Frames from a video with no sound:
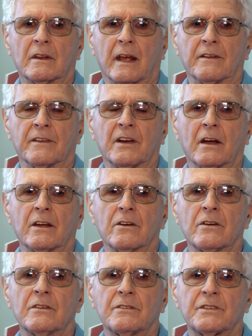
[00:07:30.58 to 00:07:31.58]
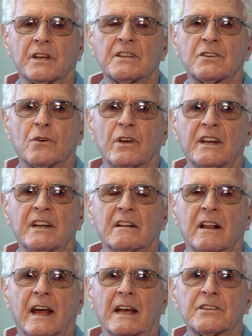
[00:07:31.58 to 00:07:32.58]
the entire sixth grade
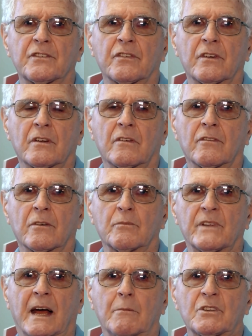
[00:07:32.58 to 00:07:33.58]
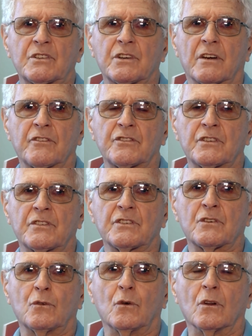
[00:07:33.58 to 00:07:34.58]
class from Thomas Jefferson
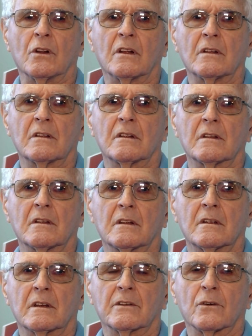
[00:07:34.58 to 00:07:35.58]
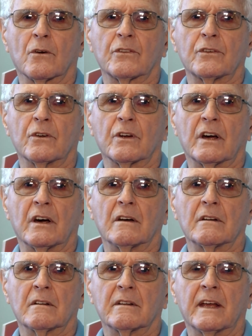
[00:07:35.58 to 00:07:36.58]
School in North
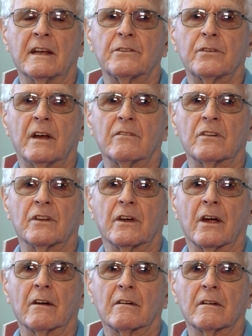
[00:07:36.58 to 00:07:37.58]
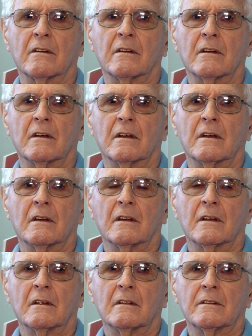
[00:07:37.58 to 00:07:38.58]
Utica. They had traveled there
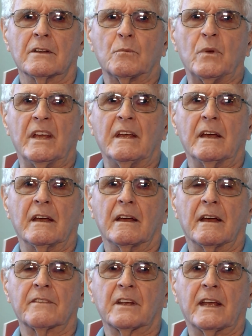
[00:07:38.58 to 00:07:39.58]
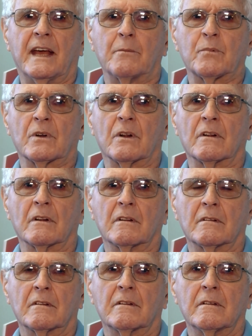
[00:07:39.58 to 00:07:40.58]
to be at the Capitol
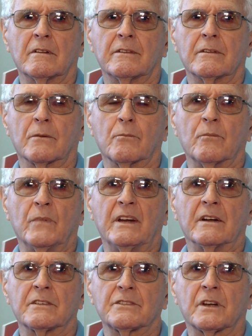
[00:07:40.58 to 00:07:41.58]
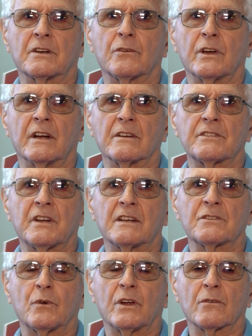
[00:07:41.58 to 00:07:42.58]
to meet us and greet us
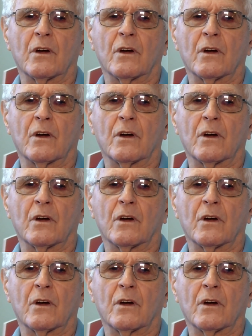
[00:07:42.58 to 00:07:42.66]
as we